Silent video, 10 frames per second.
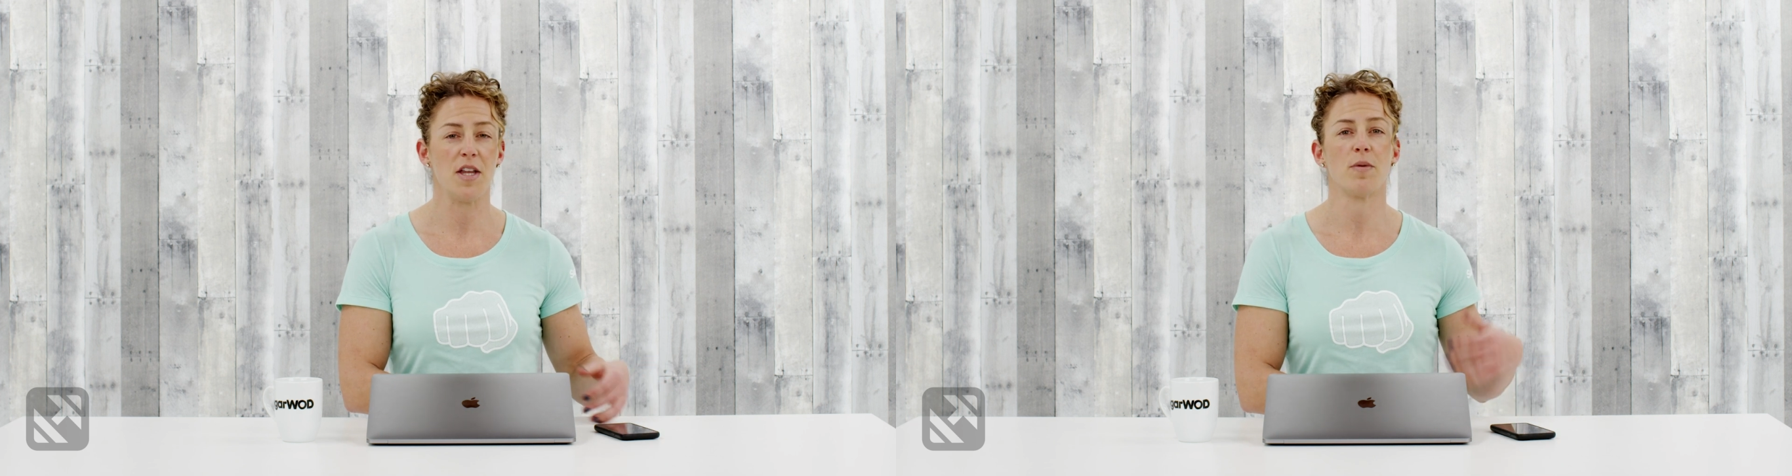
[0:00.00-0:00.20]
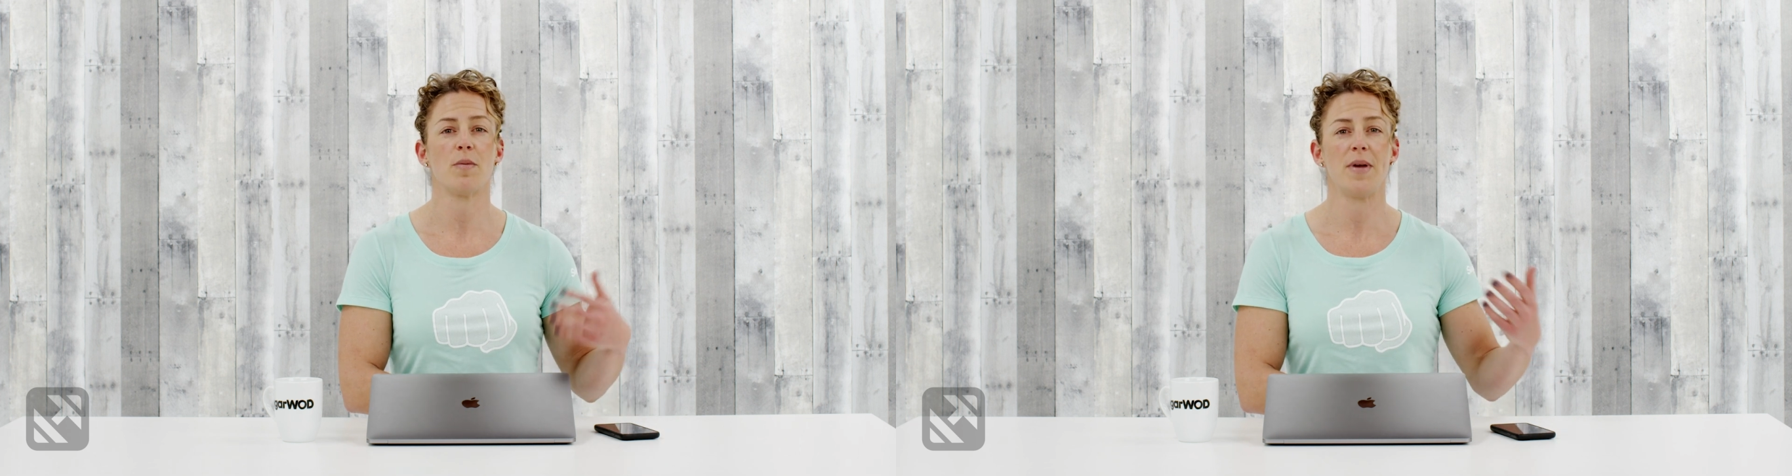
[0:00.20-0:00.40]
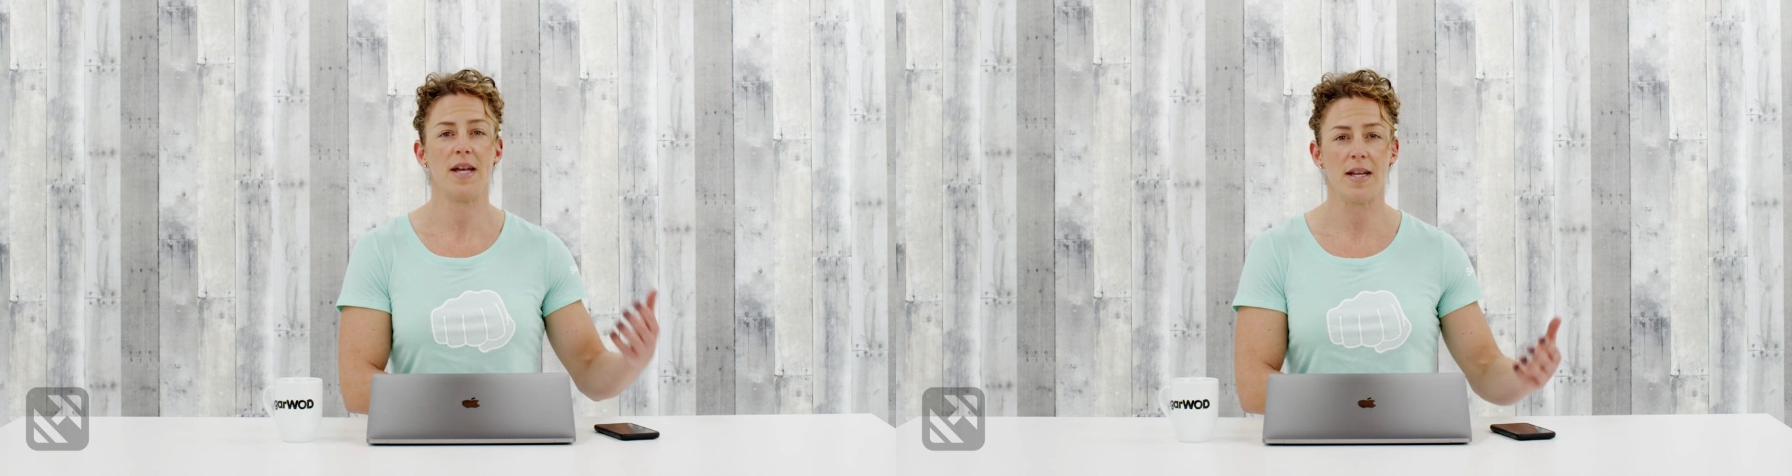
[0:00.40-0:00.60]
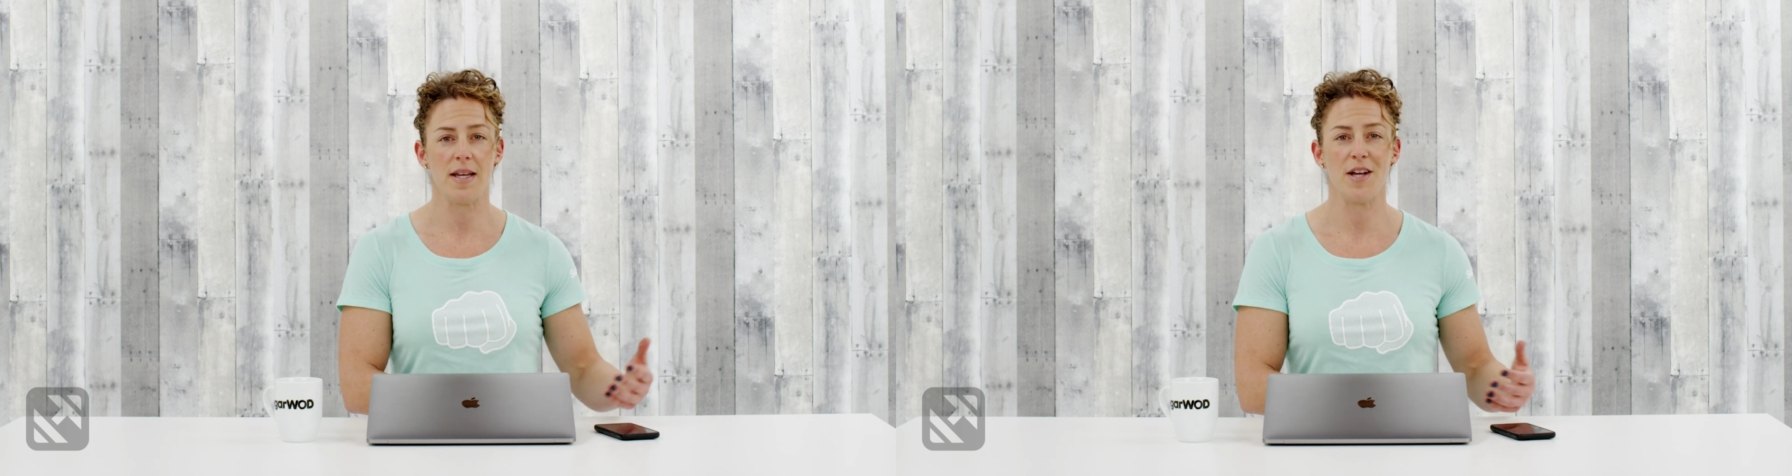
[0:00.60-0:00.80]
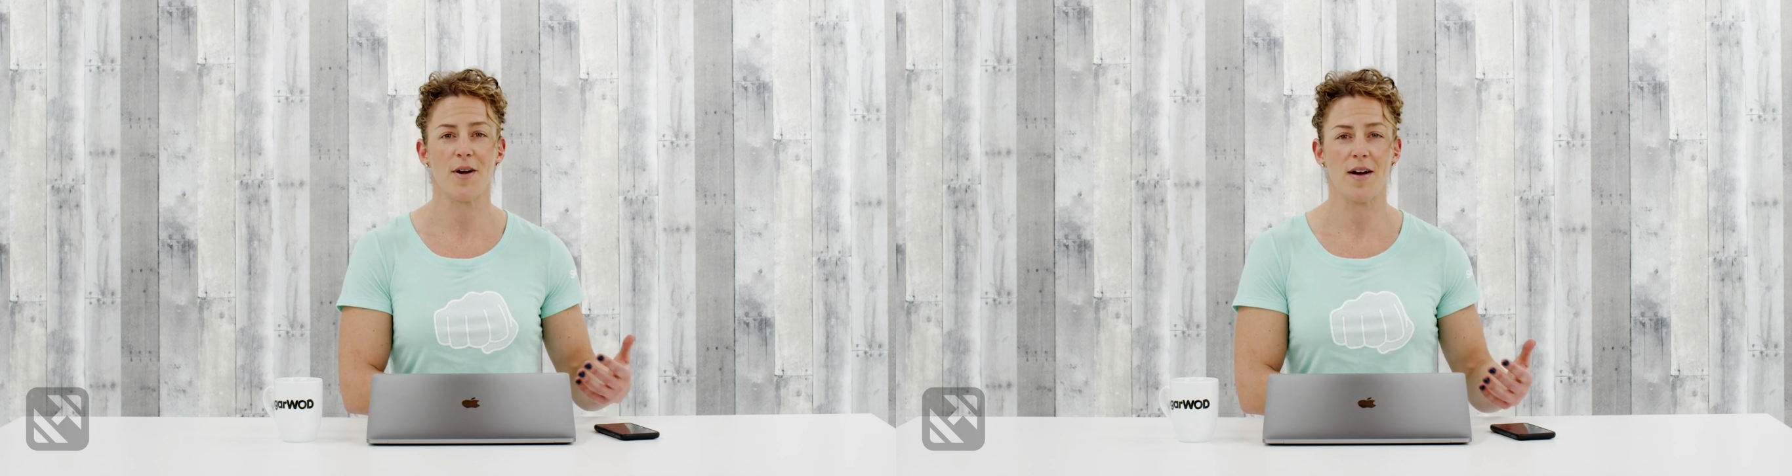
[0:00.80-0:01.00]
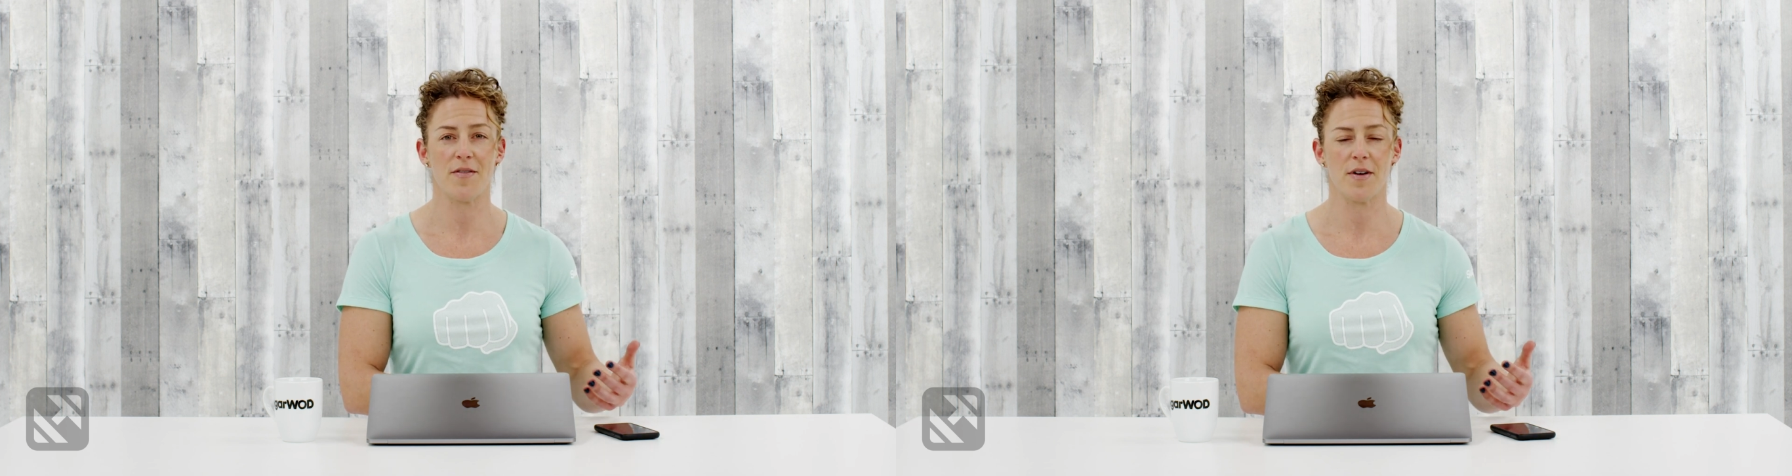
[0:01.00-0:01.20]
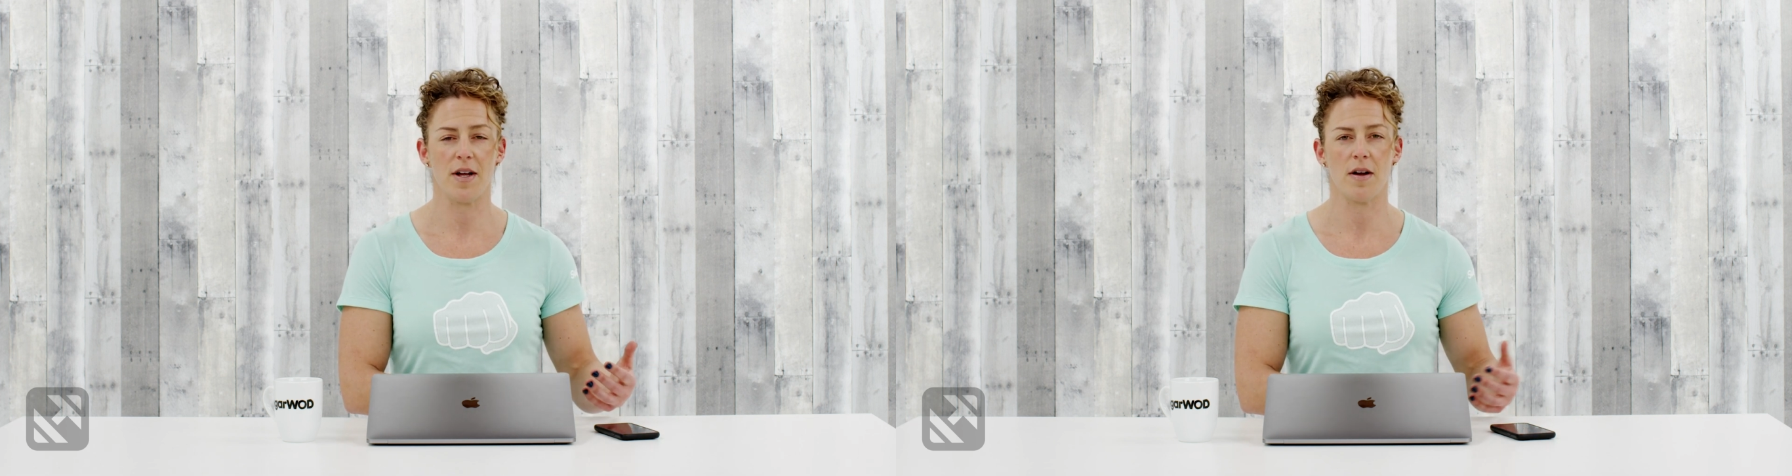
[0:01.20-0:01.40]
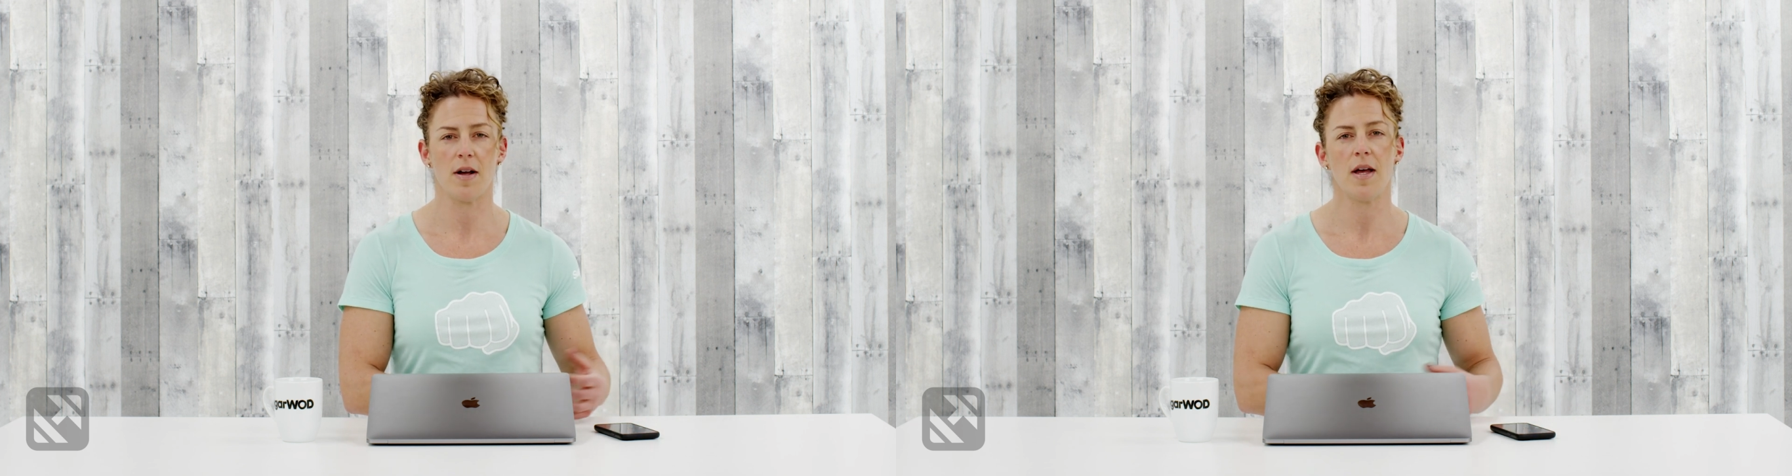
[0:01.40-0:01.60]
and you repeat it year after
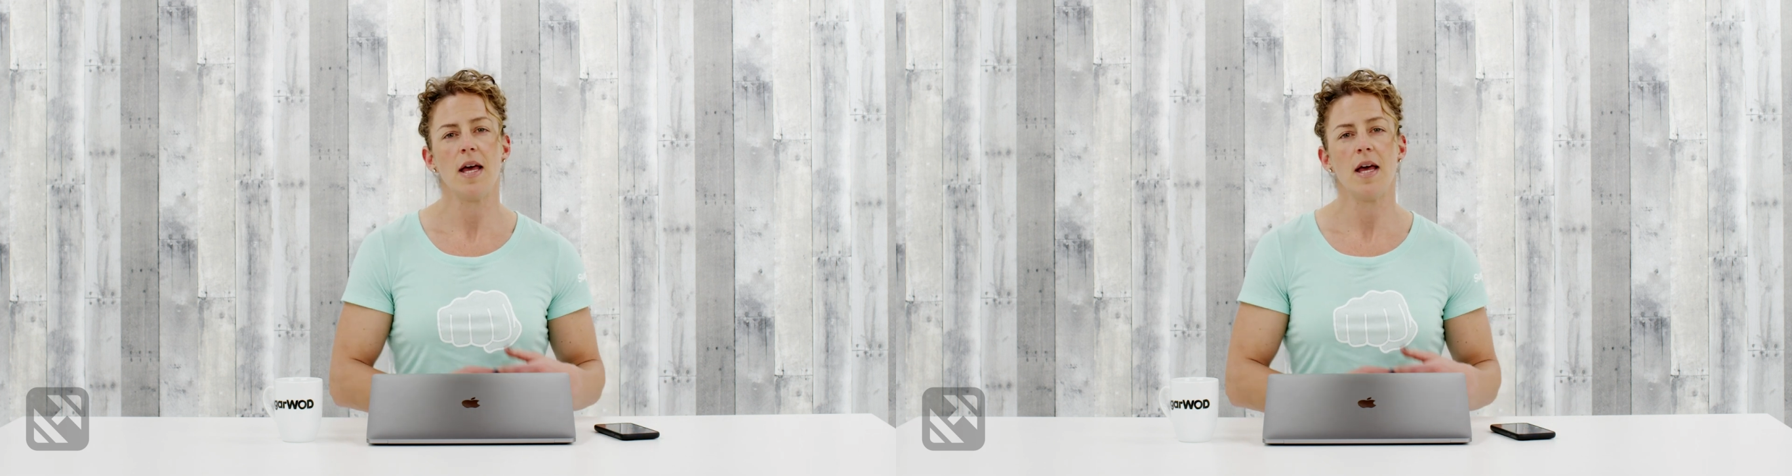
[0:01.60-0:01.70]
year.